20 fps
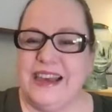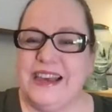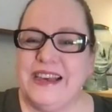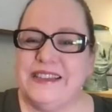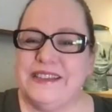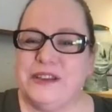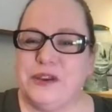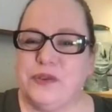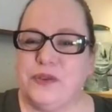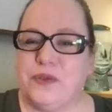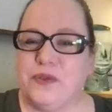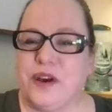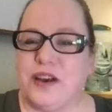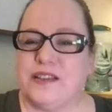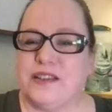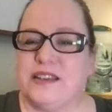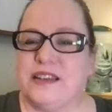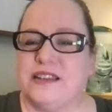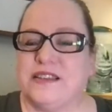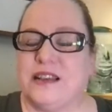Silver Fox
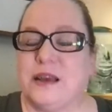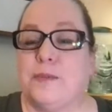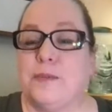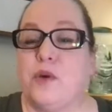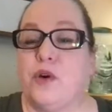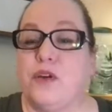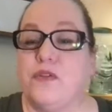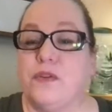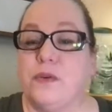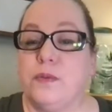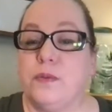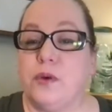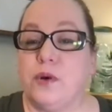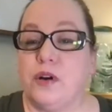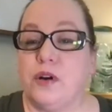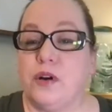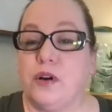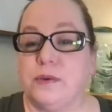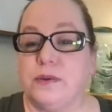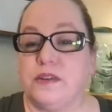says, I'm more of a
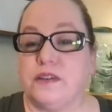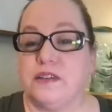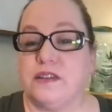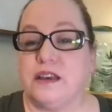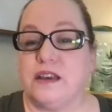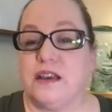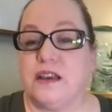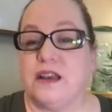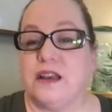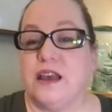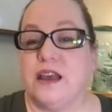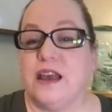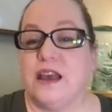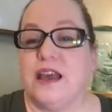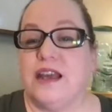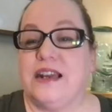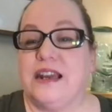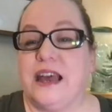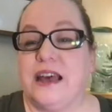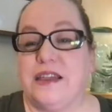morning person
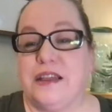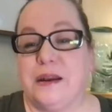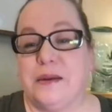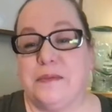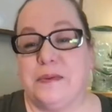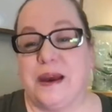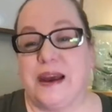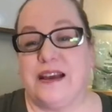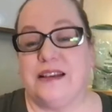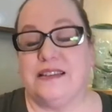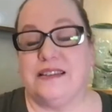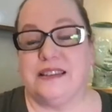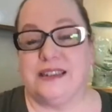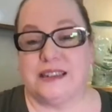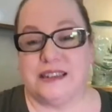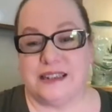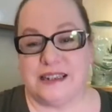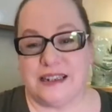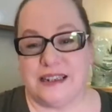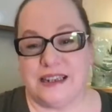now that I'm past
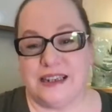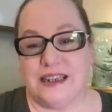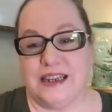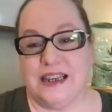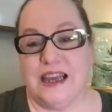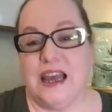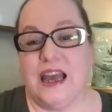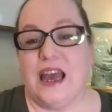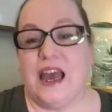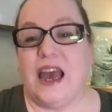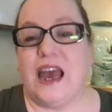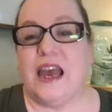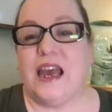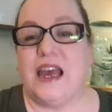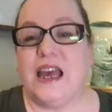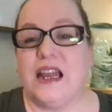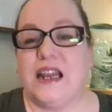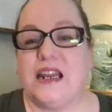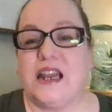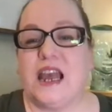60.
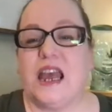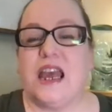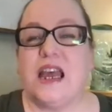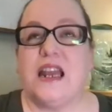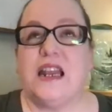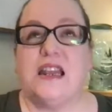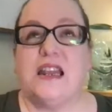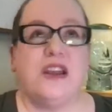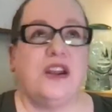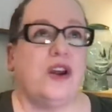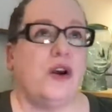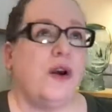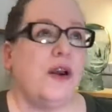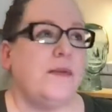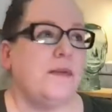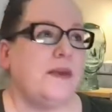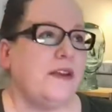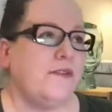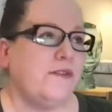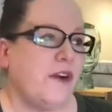And I
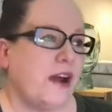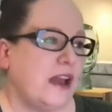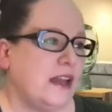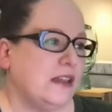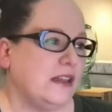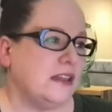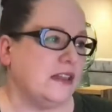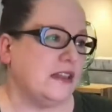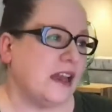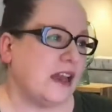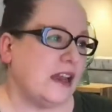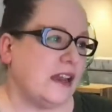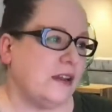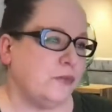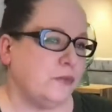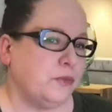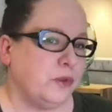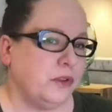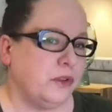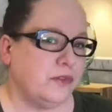may find that
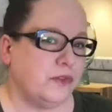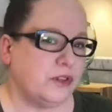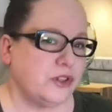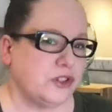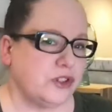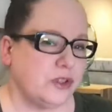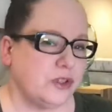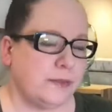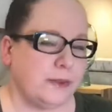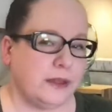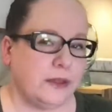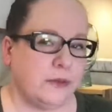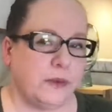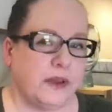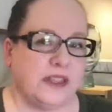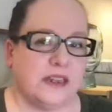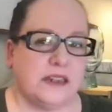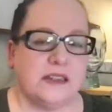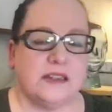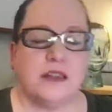will eventually be the
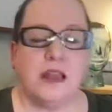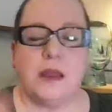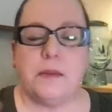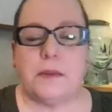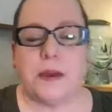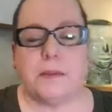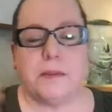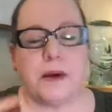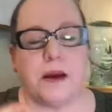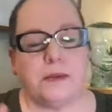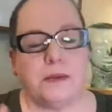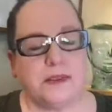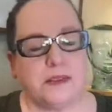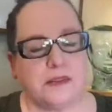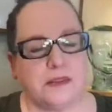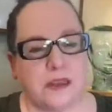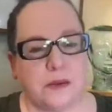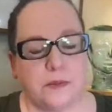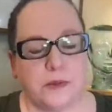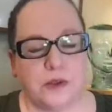way. My mom's the
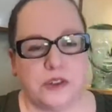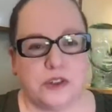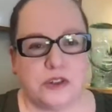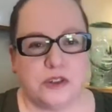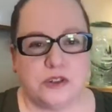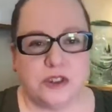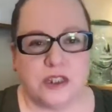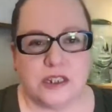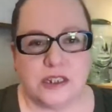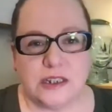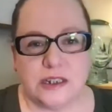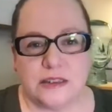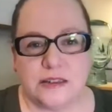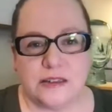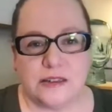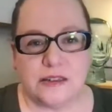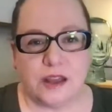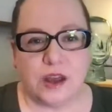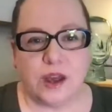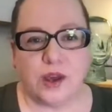same way too. She
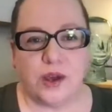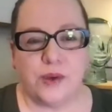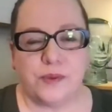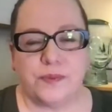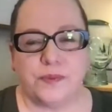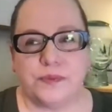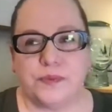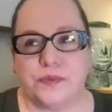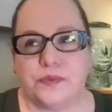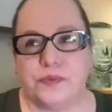gets the